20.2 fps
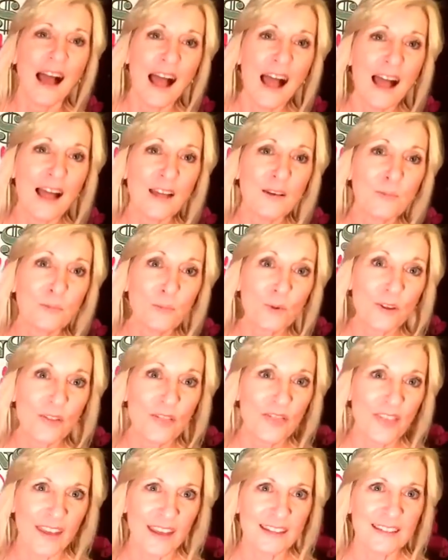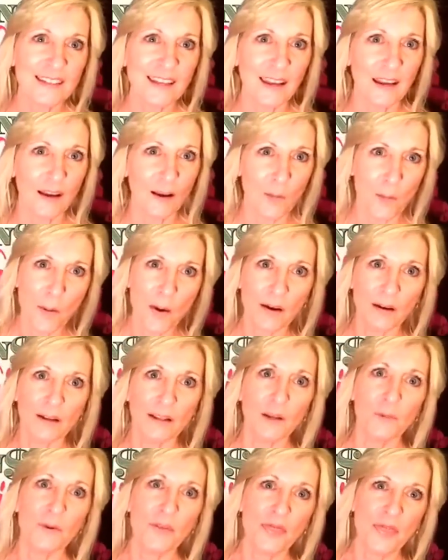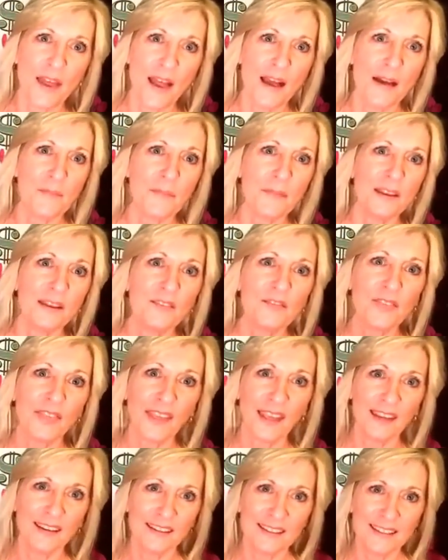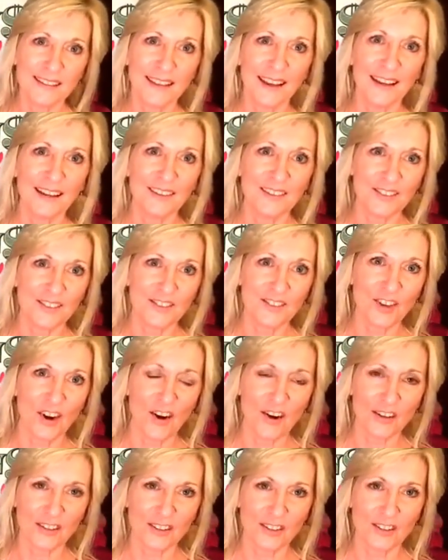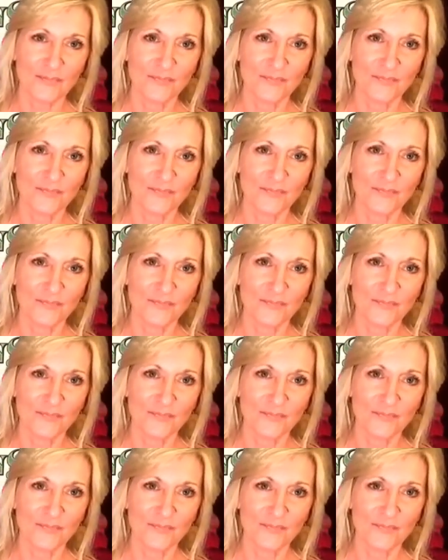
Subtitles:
and would they date a party with them if they decide to start.